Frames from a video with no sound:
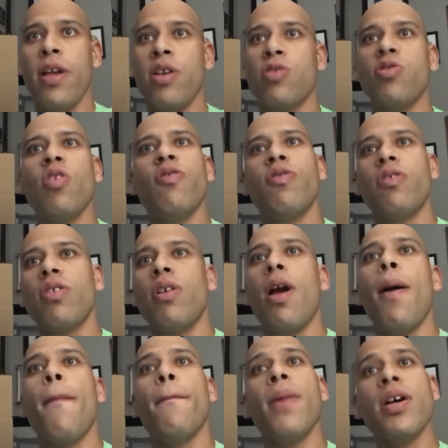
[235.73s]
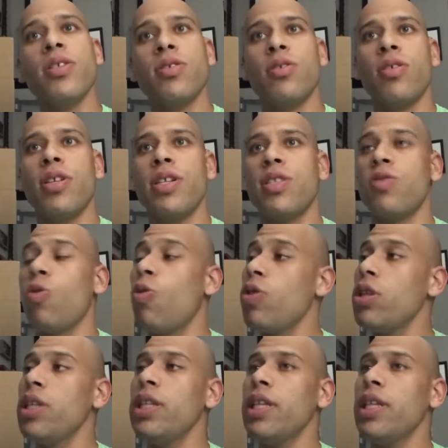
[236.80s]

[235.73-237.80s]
Sulfur mustard is an oily